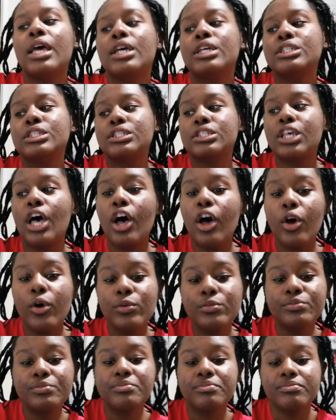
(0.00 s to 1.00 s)

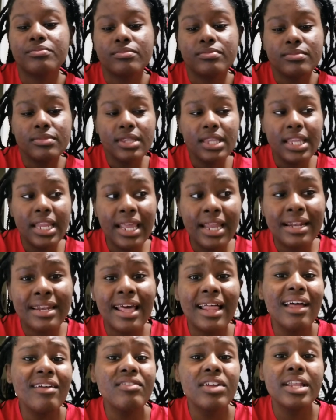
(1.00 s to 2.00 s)
So
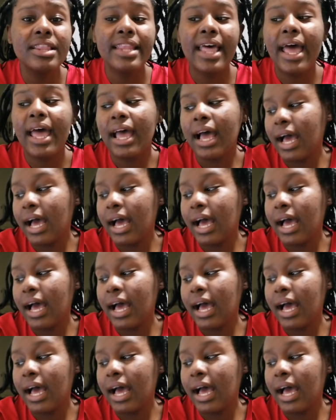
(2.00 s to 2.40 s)
now than that,